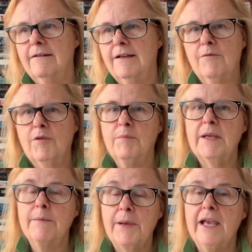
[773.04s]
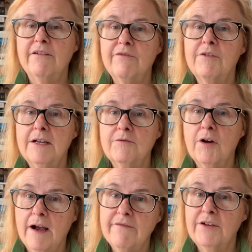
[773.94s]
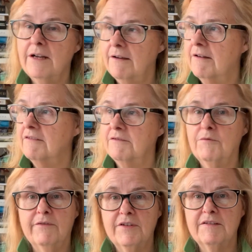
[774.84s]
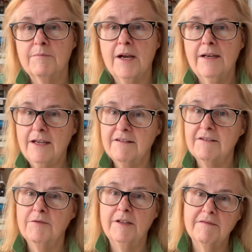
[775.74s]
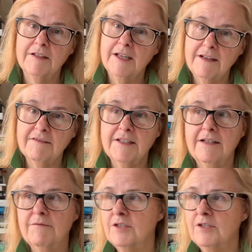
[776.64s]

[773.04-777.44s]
it will be a pain-free drive. And I also will visit my niece who lives in Kingston,